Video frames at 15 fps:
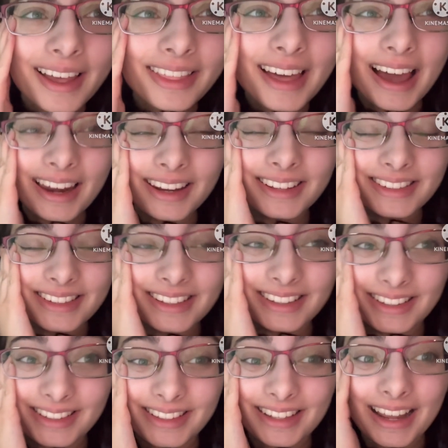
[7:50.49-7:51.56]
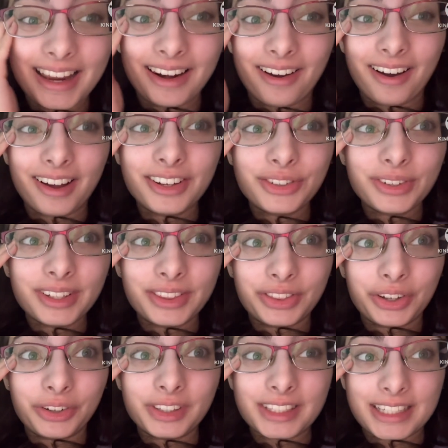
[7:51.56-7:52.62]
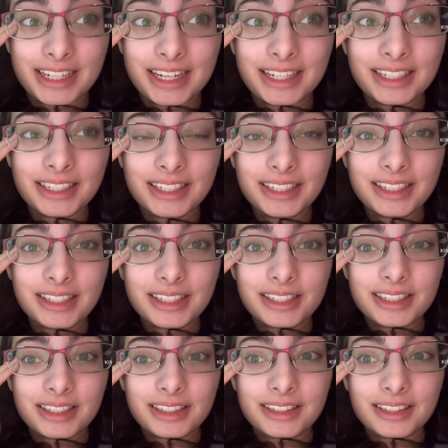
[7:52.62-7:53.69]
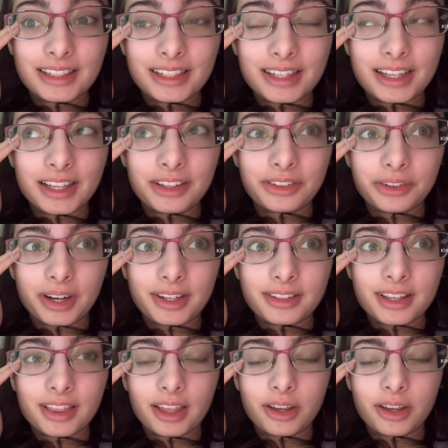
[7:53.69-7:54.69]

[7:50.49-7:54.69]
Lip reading: That is insane. 113 is crazy.